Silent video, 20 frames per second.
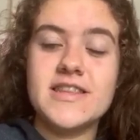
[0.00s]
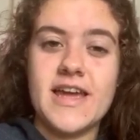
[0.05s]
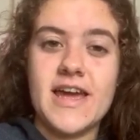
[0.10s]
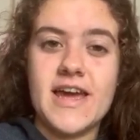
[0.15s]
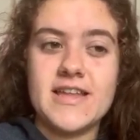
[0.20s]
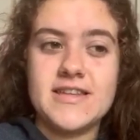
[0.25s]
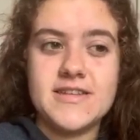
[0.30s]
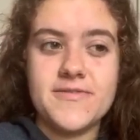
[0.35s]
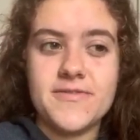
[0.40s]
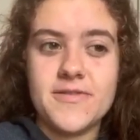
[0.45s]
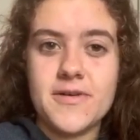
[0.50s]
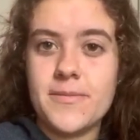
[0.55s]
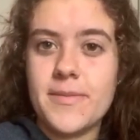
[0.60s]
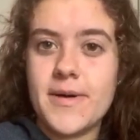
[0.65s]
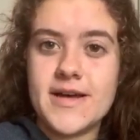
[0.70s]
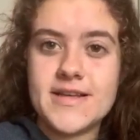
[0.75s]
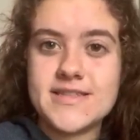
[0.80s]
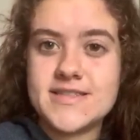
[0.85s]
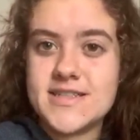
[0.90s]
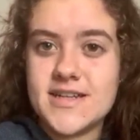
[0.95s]
they had different
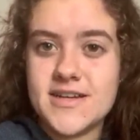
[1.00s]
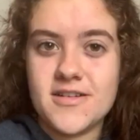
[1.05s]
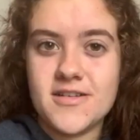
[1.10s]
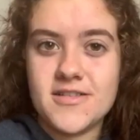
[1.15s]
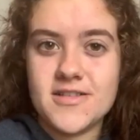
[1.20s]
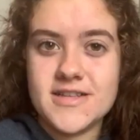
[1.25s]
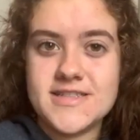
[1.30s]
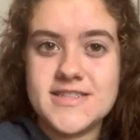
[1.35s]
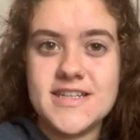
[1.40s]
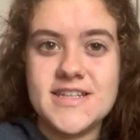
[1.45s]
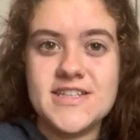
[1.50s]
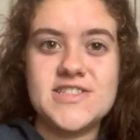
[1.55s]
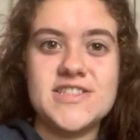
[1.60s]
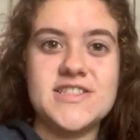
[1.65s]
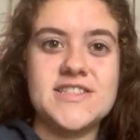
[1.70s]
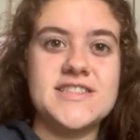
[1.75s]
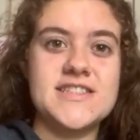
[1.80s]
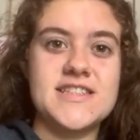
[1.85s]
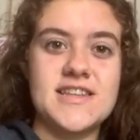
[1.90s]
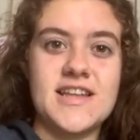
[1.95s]
pasta at all the
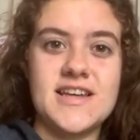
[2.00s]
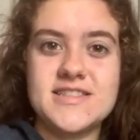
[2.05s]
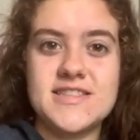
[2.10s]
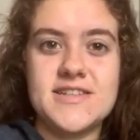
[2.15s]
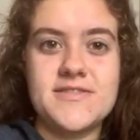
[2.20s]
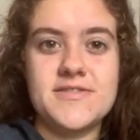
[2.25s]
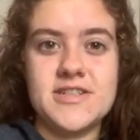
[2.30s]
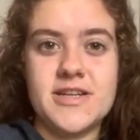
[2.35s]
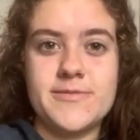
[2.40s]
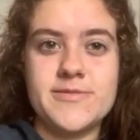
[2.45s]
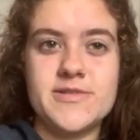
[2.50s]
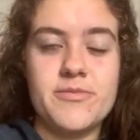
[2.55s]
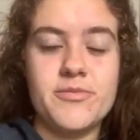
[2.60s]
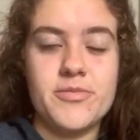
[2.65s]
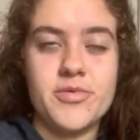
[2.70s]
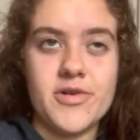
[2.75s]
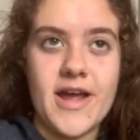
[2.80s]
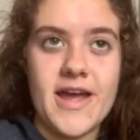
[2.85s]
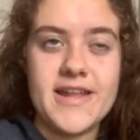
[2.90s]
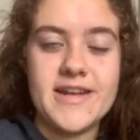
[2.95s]
stations and lots of different types of
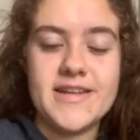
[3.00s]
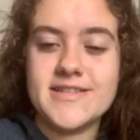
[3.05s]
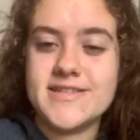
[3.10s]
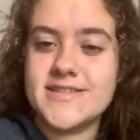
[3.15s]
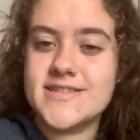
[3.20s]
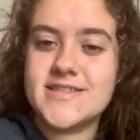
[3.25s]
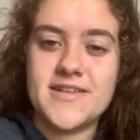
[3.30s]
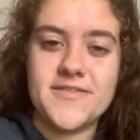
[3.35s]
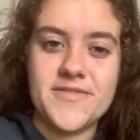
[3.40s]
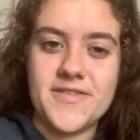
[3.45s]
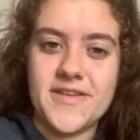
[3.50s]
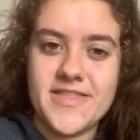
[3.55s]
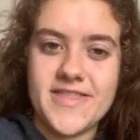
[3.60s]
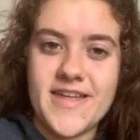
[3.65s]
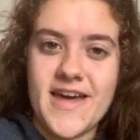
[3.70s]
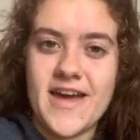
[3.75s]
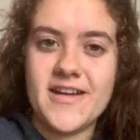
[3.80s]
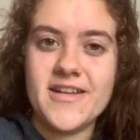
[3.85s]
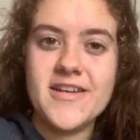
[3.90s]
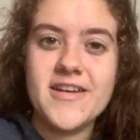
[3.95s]
bread and stuff like
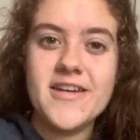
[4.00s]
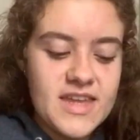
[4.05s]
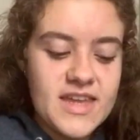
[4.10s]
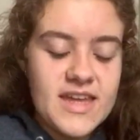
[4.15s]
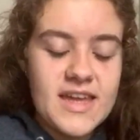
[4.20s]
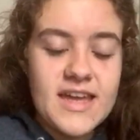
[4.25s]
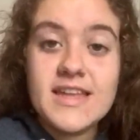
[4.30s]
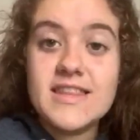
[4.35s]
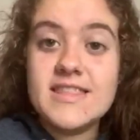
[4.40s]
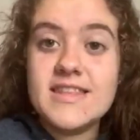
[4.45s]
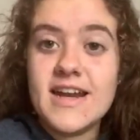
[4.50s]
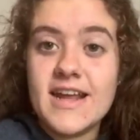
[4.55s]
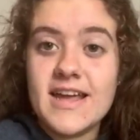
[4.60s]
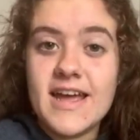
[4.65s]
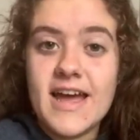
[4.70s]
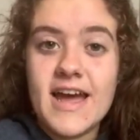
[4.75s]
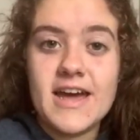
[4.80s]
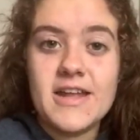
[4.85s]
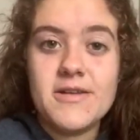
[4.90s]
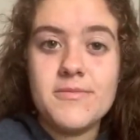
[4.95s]
that. And then I
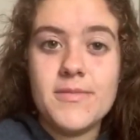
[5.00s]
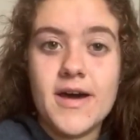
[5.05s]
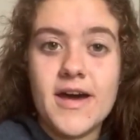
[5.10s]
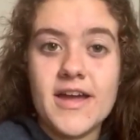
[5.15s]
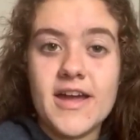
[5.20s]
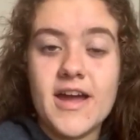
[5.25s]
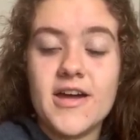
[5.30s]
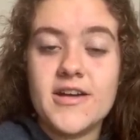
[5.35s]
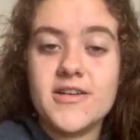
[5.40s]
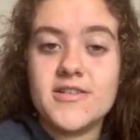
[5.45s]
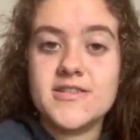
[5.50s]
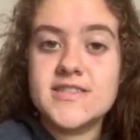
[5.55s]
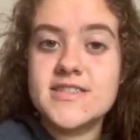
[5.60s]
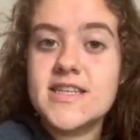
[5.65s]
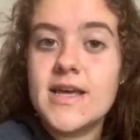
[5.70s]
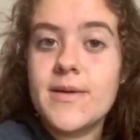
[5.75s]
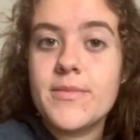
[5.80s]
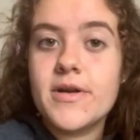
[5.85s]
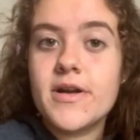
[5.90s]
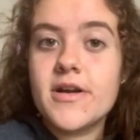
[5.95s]
had my honors
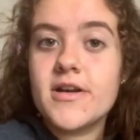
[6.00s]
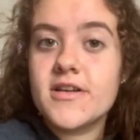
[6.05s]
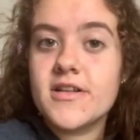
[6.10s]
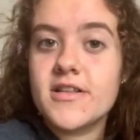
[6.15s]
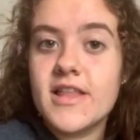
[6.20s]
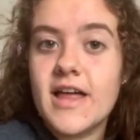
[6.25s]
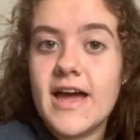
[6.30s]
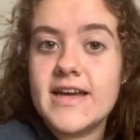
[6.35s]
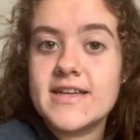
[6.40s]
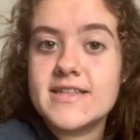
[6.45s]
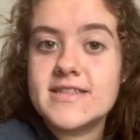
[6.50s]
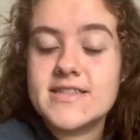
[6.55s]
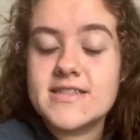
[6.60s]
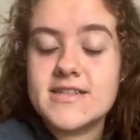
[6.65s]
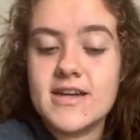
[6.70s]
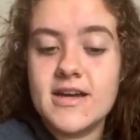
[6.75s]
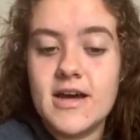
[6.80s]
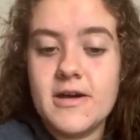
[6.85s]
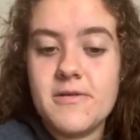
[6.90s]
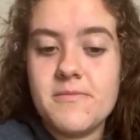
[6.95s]
seminar
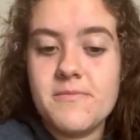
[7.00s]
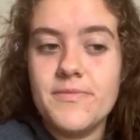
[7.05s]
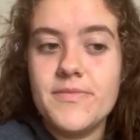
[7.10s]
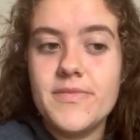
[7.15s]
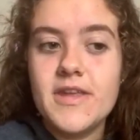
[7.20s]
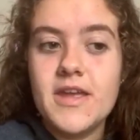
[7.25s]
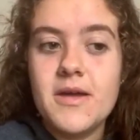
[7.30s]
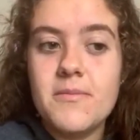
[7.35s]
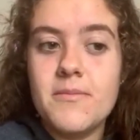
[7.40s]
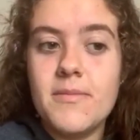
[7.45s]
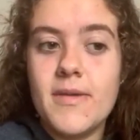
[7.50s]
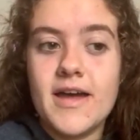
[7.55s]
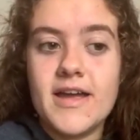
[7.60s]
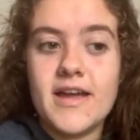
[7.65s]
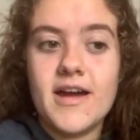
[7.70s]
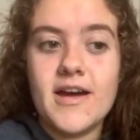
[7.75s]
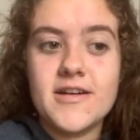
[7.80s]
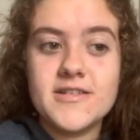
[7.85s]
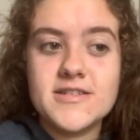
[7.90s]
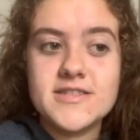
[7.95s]
class.
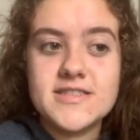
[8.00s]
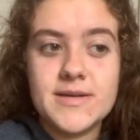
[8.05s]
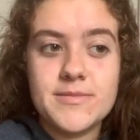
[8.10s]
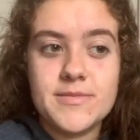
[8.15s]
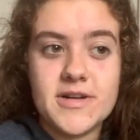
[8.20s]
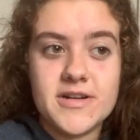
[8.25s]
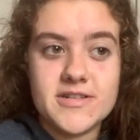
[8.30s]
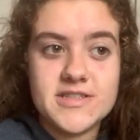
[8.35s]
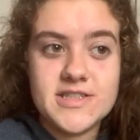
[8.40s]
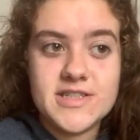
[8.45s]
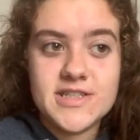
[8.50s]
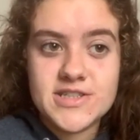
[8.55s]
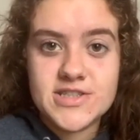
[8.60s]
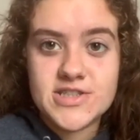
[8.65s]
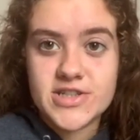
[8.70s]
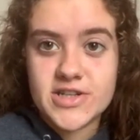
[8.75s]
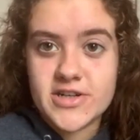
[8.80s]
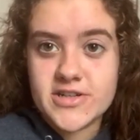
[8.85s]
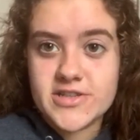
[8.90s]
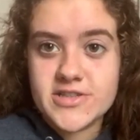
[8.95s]
My honors seminar
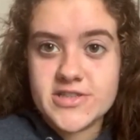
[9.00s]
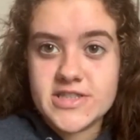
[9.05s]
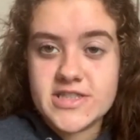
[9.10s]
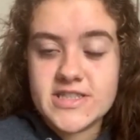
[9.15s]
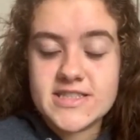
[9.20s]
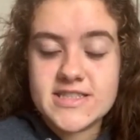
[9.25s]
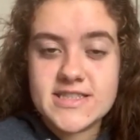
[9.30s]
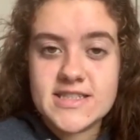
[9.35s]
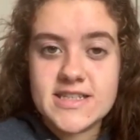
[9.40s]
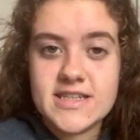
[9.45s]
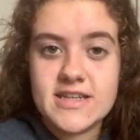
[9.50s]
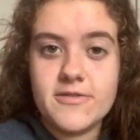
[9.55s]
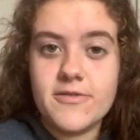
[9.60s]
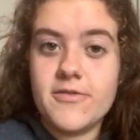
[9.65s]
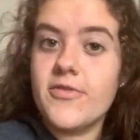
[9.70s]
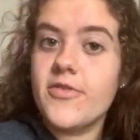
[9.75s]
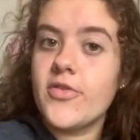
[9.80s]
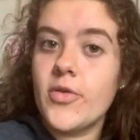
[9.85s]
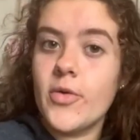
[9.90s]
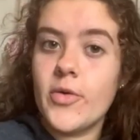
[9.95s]
teacher, she's in
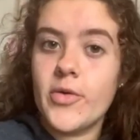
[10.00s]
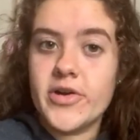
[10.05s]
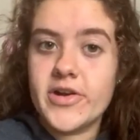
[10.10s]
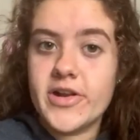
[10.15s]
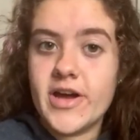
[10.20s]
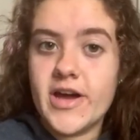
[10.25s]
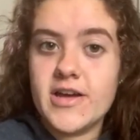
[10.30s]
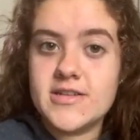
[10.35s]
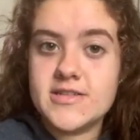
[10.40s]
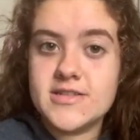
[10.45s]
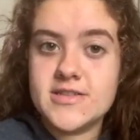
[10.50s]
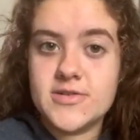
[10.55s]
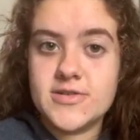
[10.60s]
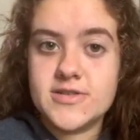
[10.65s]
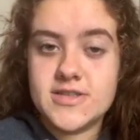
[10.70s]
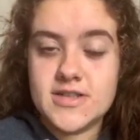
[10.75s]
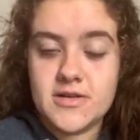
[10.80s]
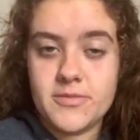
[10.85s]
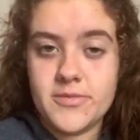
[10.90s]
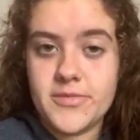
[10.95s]
Florida, so
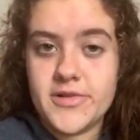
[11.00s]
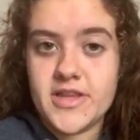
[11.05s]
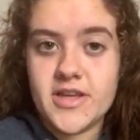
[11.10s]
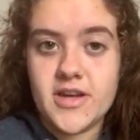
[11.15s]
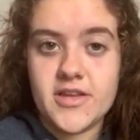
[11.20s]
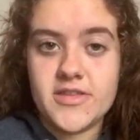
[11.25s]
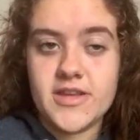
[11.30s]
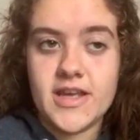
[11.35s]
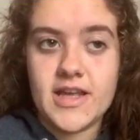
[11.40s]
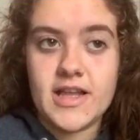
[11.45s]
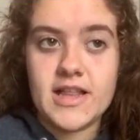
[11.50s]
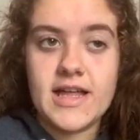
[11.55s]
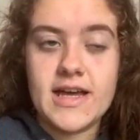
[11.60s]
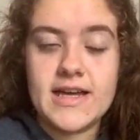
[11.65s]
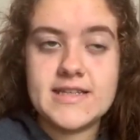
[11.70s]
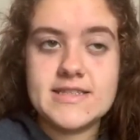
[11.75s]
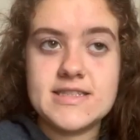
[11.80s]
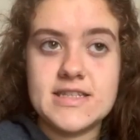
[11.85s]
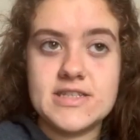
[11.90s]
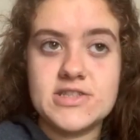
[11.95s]
it's a completely online
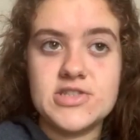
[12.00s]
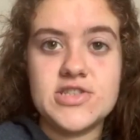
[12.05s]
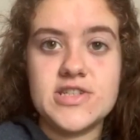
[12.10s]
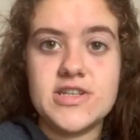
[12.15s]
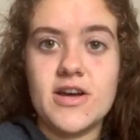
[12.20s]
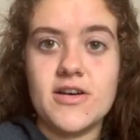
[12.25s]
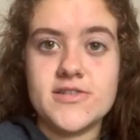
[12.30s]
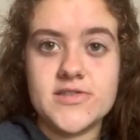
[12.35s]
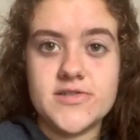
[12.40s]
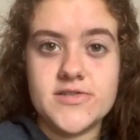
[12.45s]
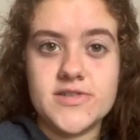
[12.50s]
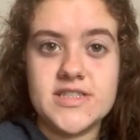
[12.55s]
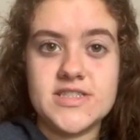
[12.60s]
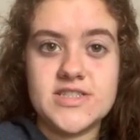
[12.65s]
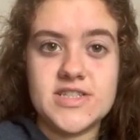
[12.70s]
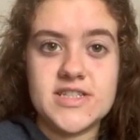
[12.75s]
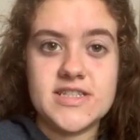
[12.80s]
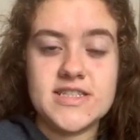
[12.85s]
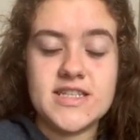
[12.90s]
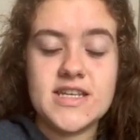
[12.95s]
class, and she also
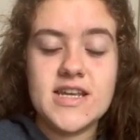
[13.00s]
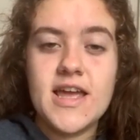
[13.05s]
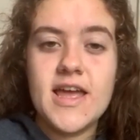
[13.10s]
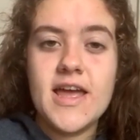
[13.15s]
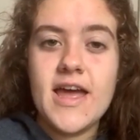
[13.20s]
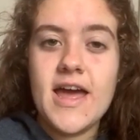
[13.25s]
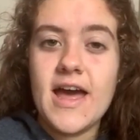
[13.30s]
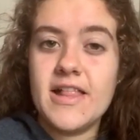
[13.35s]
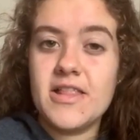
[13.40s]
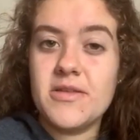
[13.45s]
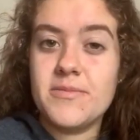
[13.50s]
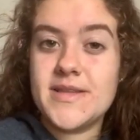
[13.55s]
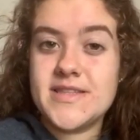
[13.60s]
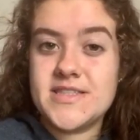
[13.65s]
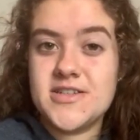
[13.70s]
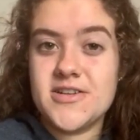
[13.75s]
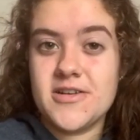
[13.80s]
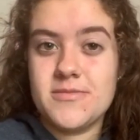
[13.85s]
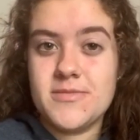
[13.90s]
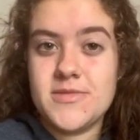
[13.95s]
teaches
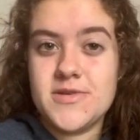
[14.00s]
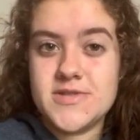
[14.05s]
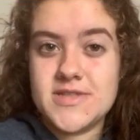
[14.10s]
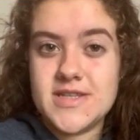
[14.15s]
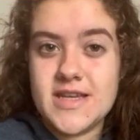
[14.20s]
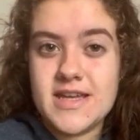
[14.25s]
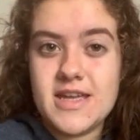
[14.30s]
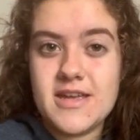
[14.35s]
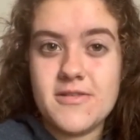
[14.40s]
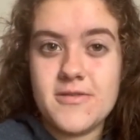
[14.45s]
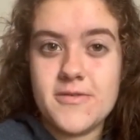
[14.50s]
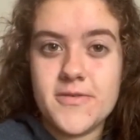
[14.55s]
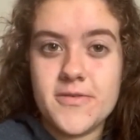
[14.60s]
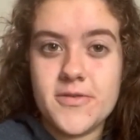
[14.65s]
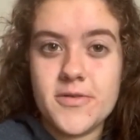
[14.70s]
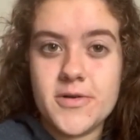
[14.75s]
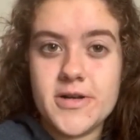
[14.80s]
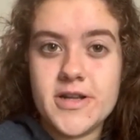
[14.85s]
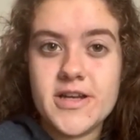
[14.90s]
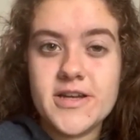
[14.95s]
elementary music in
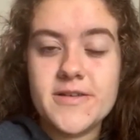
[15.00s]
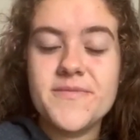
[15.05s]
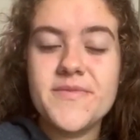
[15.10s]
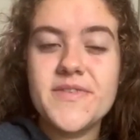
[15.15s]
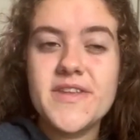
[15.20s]
Florida.